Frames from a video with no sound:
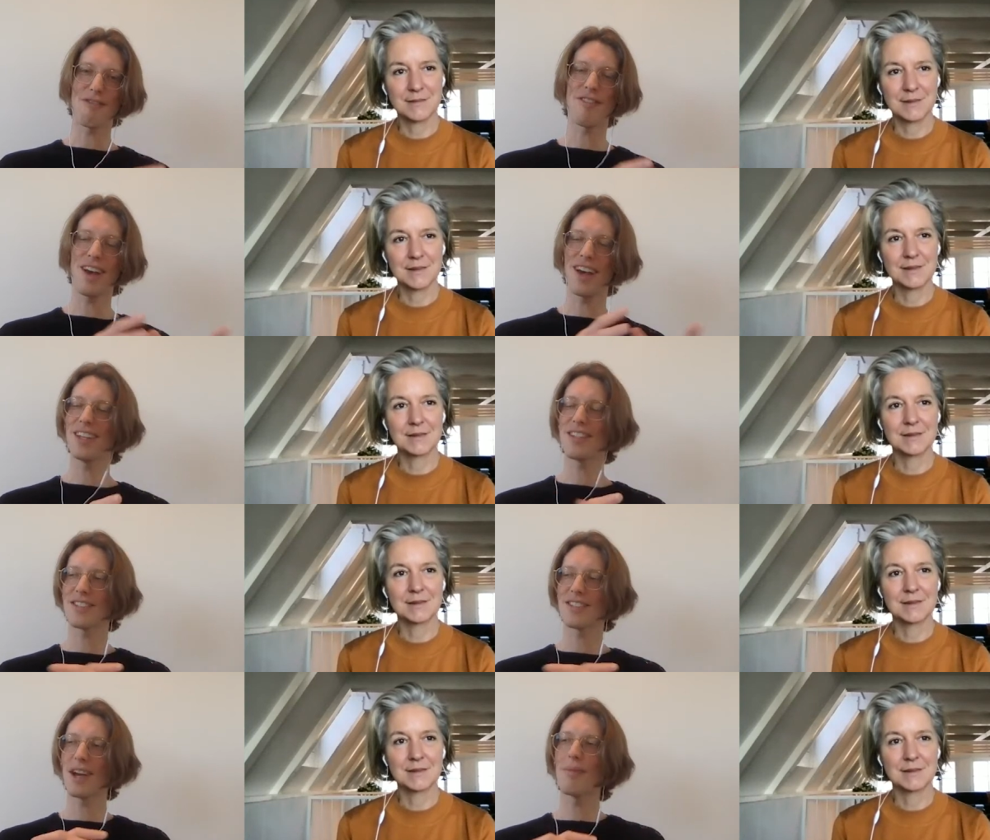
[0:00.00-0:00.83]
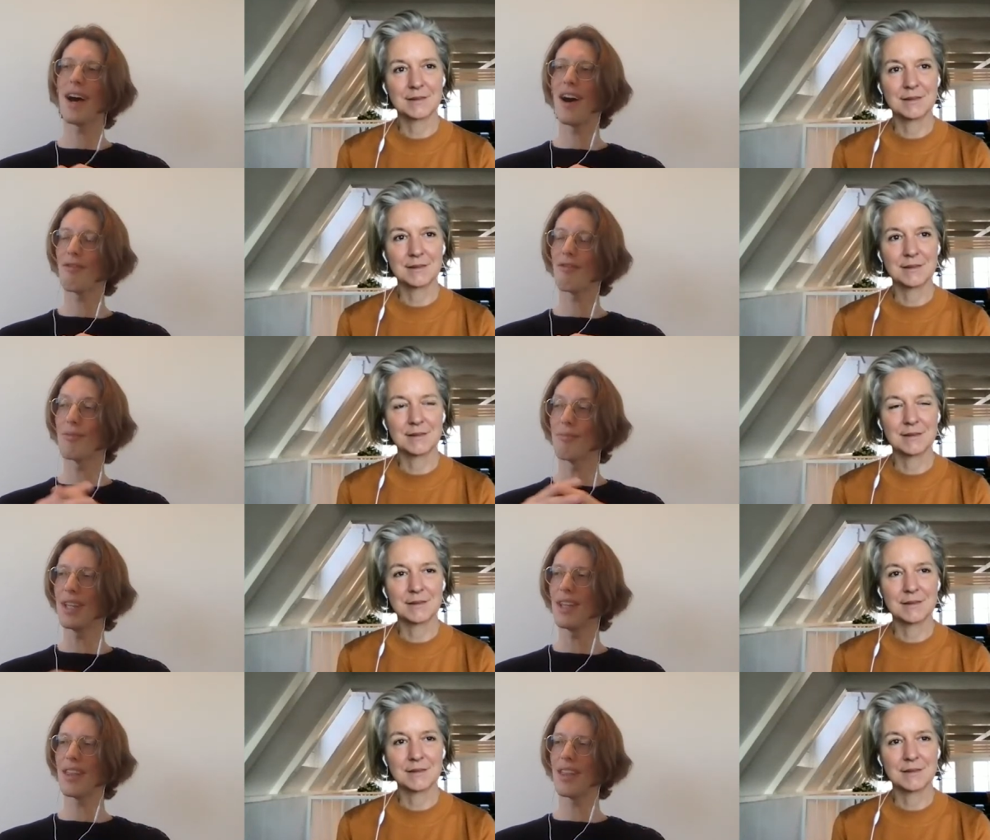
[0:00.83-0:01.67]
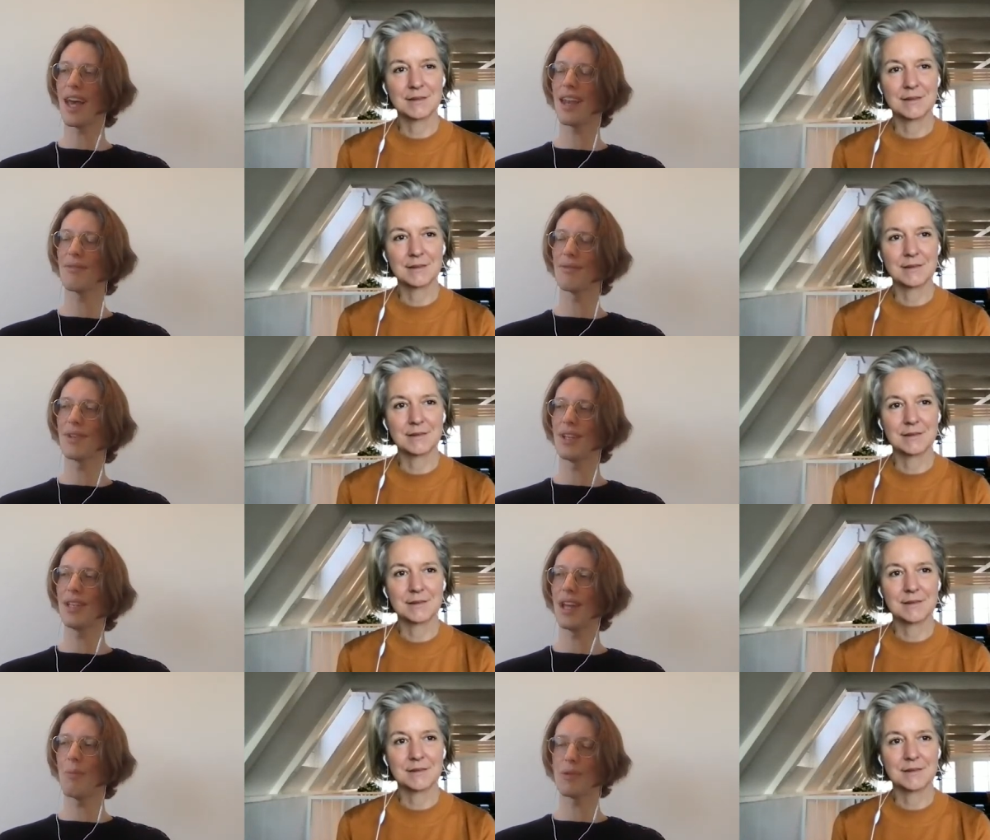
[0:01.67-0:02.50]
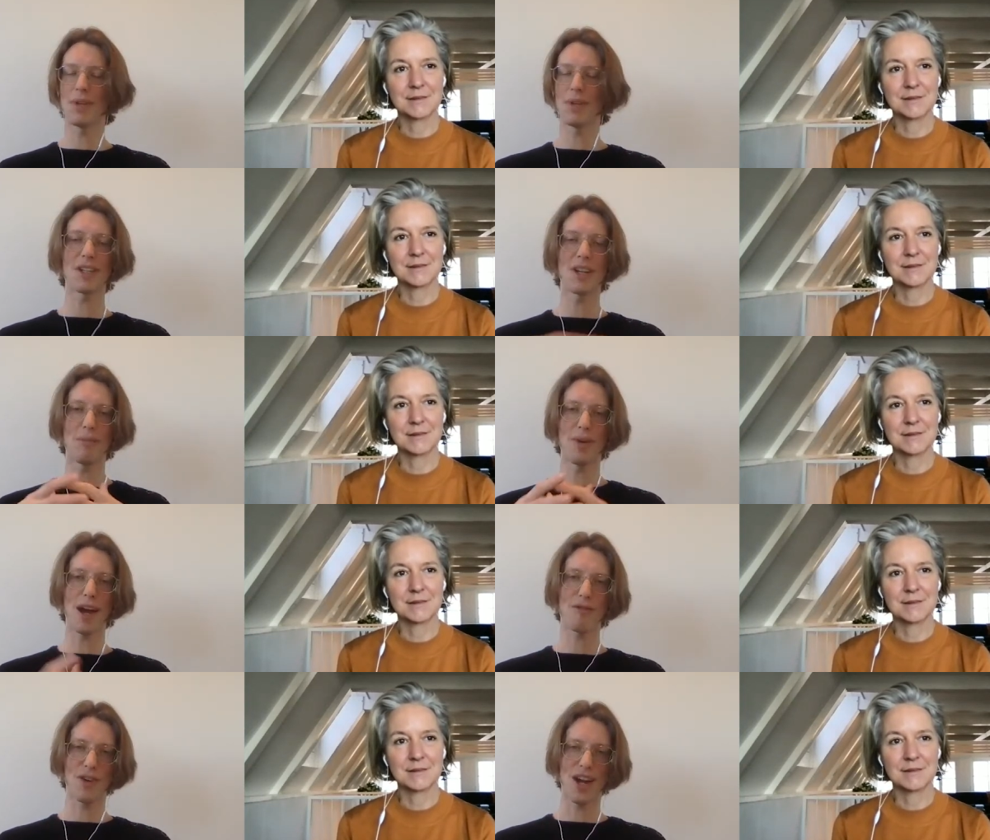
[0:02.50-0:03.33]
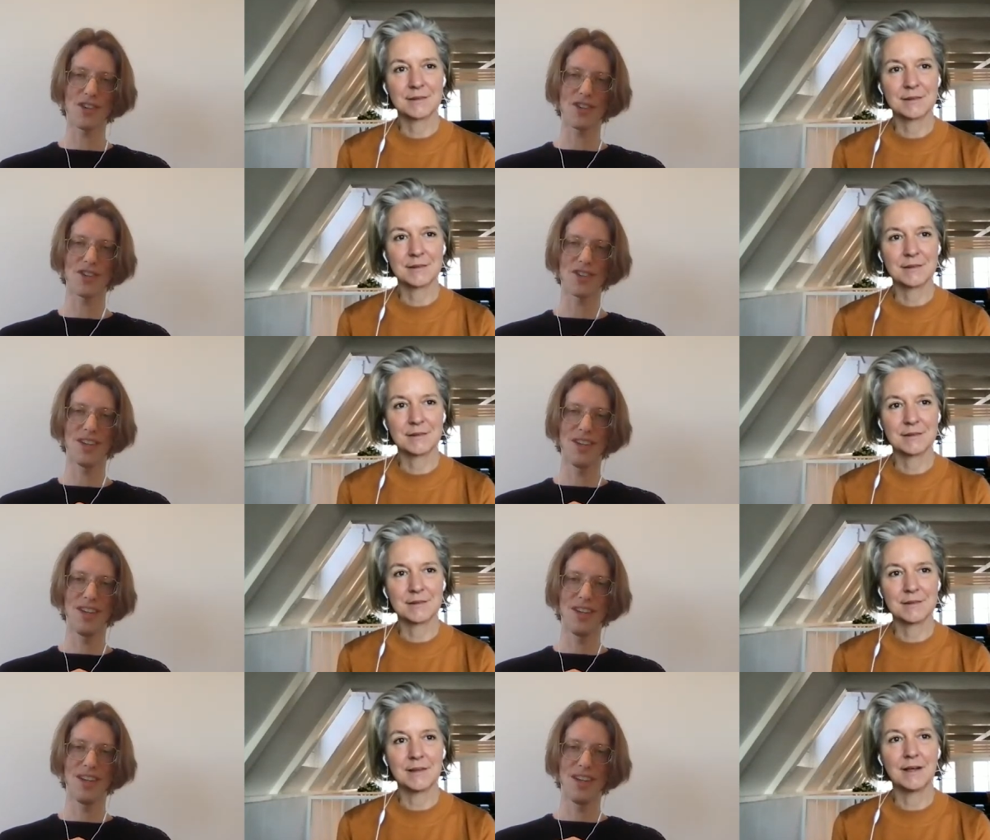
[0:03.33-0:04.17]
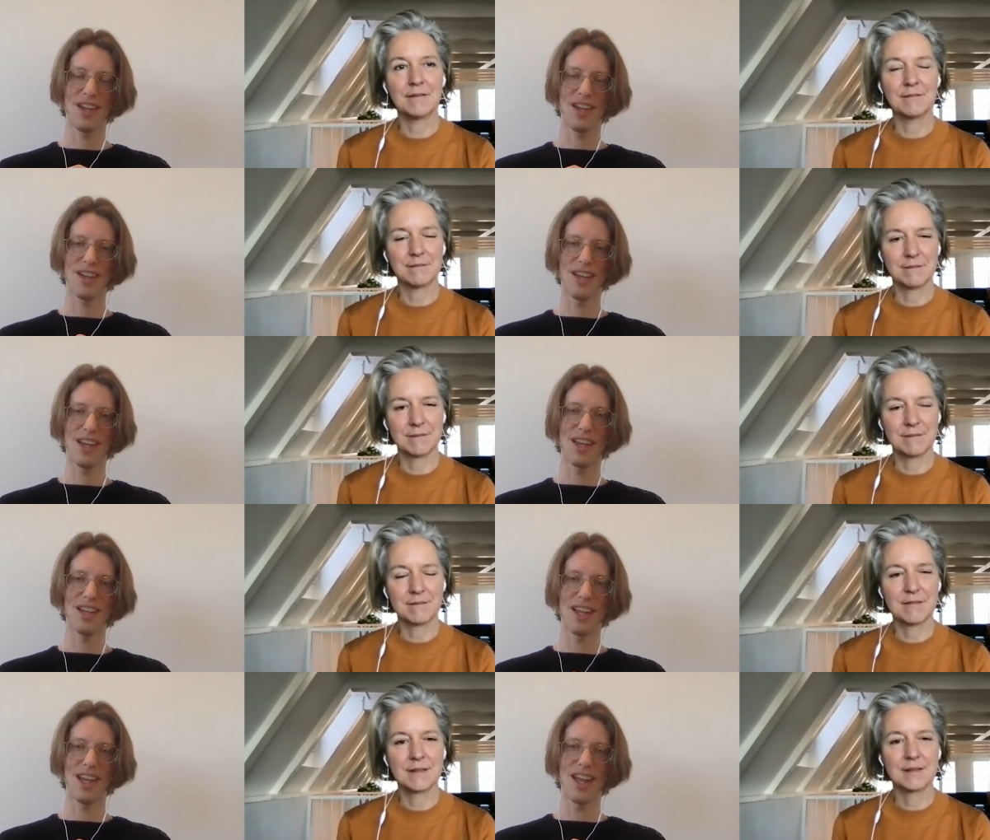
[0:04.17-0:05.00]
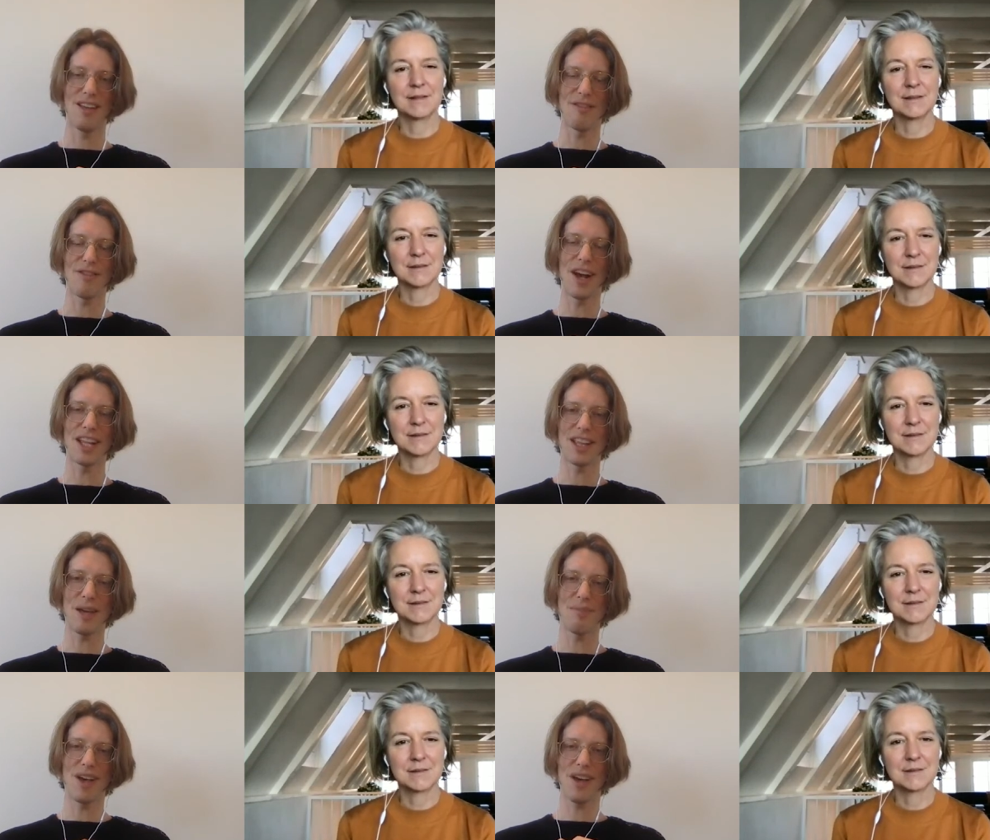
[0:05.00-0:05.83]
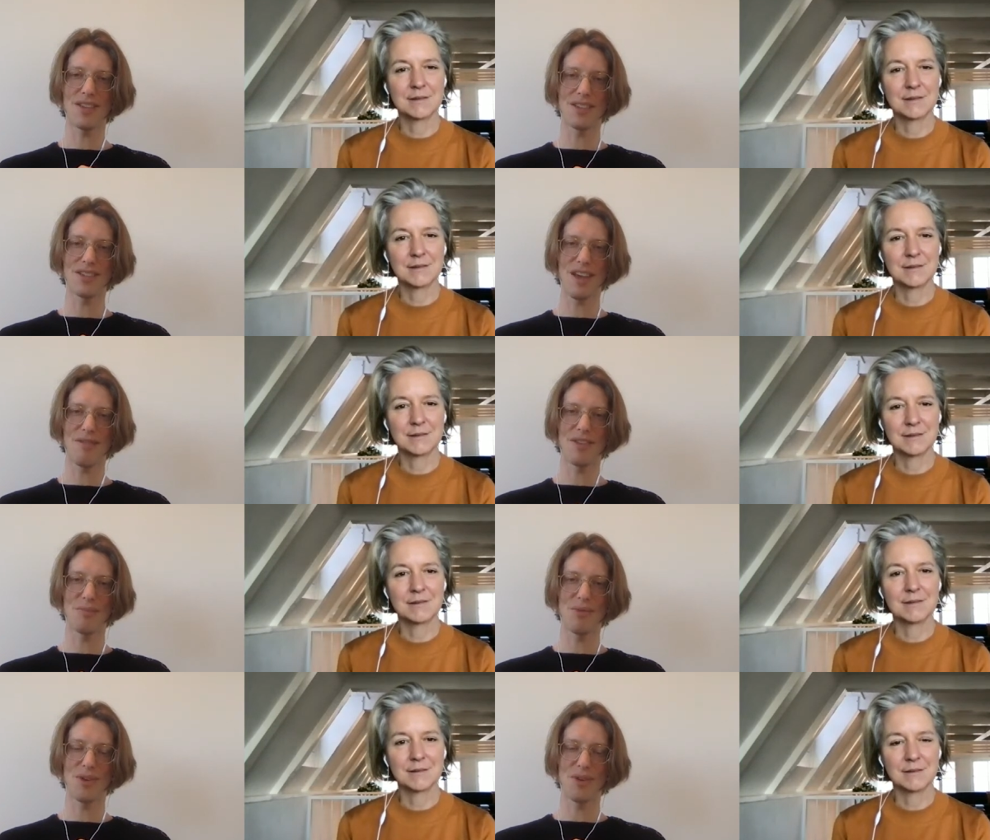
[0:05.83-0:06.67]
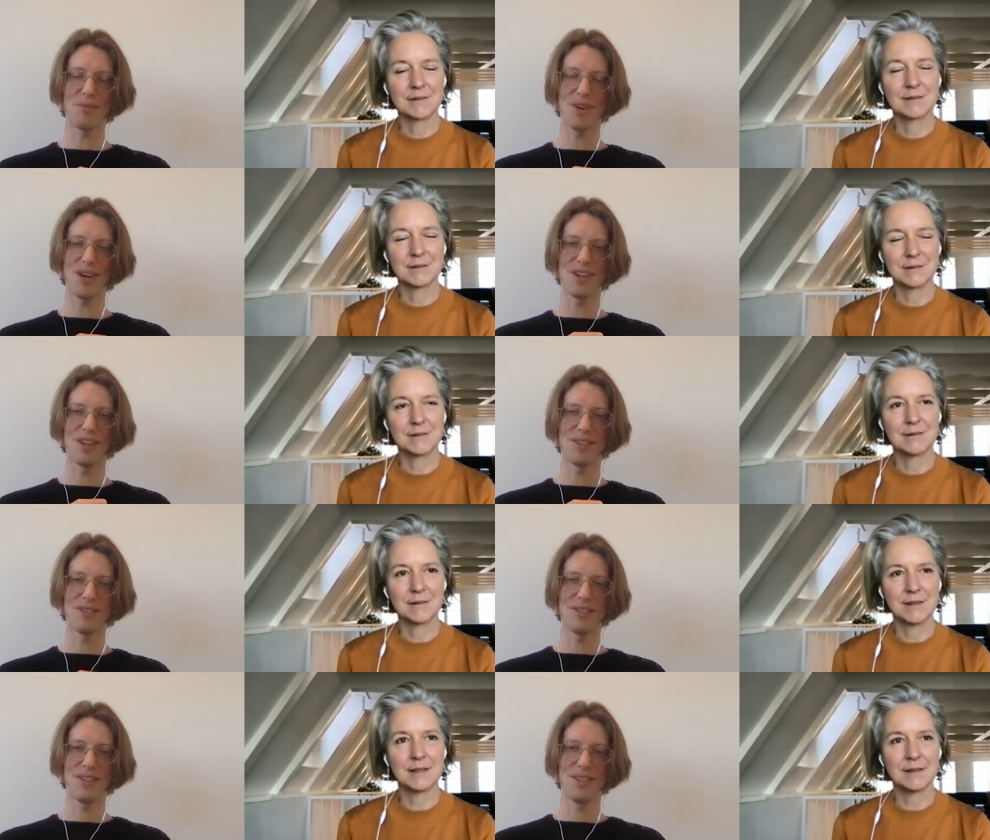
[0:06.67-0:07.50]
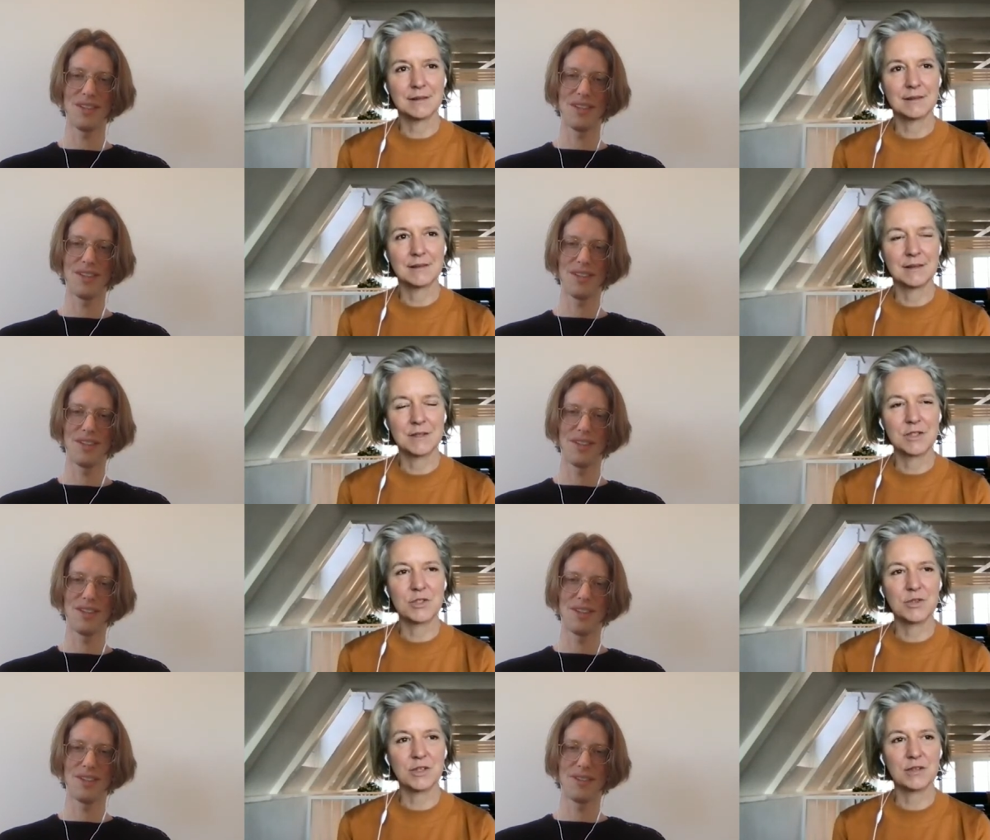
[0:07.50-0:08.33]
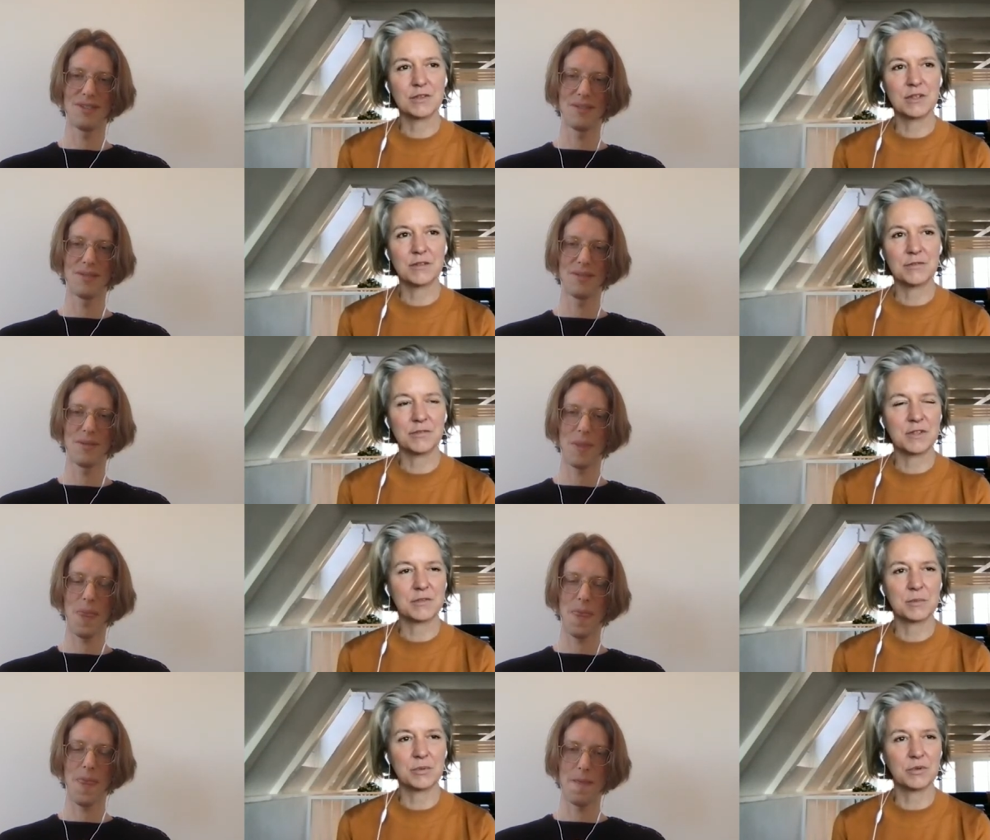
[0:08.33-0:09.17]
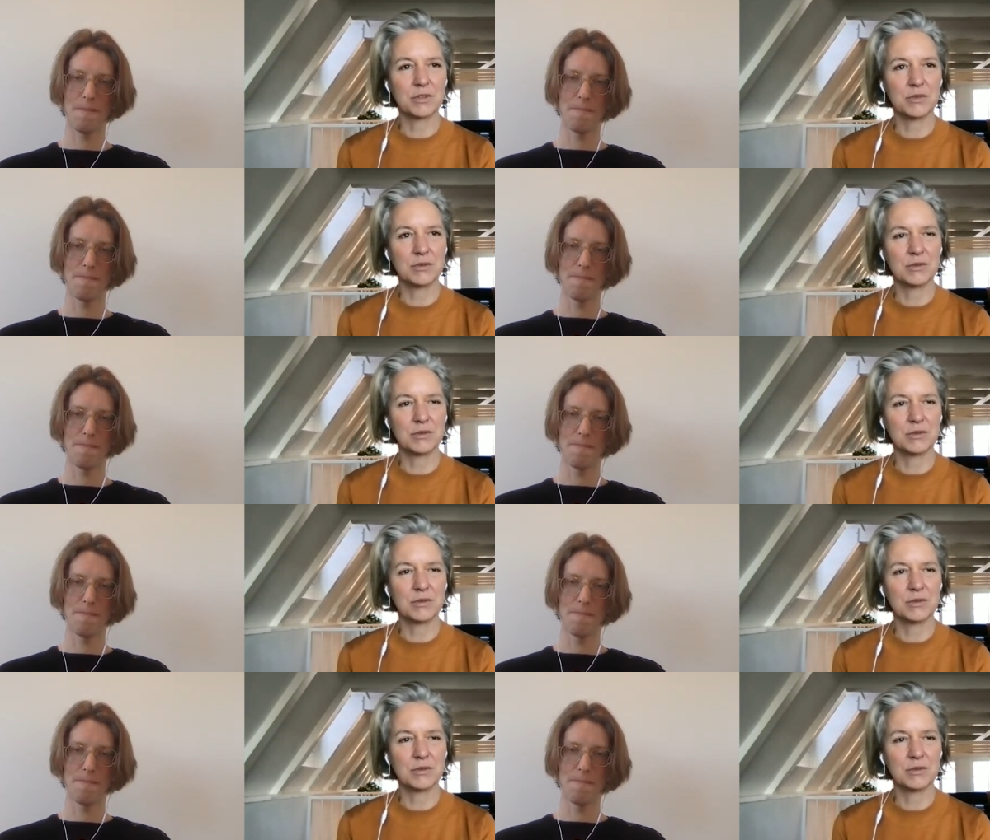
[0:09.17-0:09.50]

Speaker 1: I find somehow for me that really helps me come back fresh.
Speaker 2: Yeah.
Speaker 1: And finding that balance is definitely an important part.
Speaker 2: Yeah. So do you have a favorite book you